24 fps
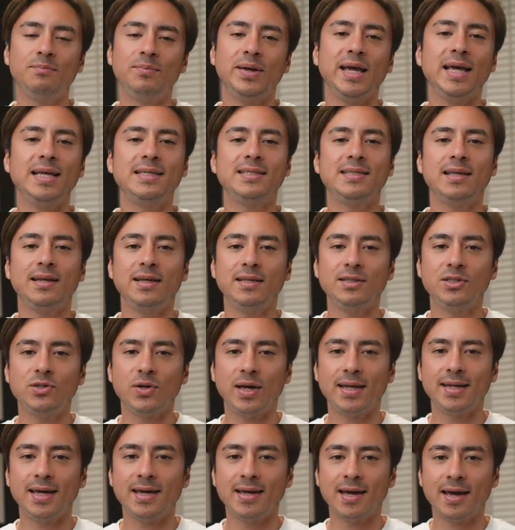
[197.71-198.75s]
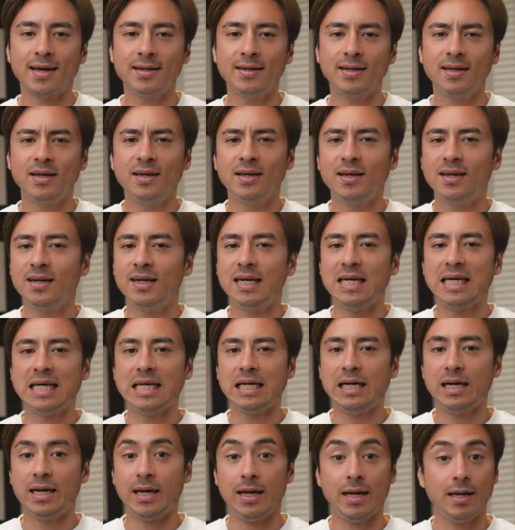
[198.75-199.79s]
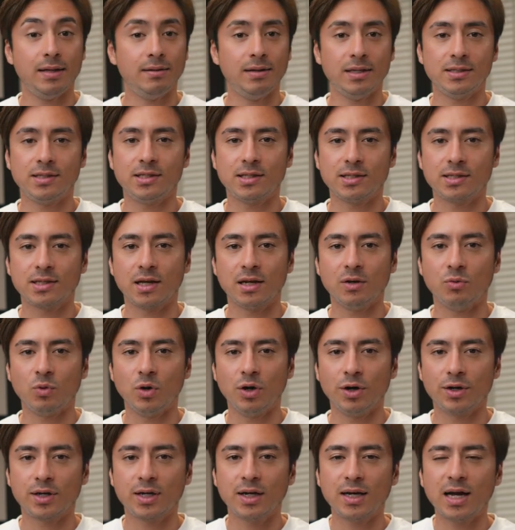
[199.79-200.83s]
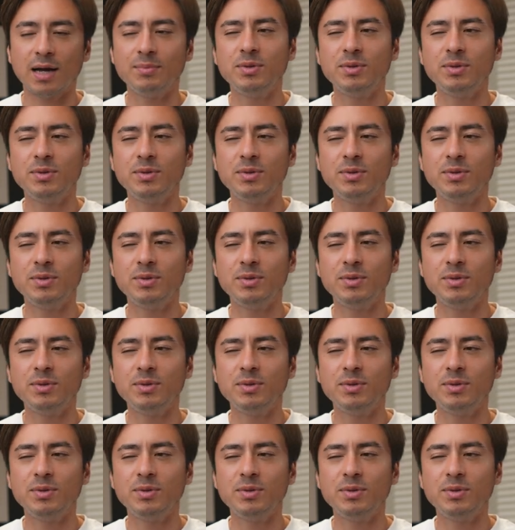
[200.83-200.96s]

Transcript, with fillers: paste it into n8n, and it's just gonna work.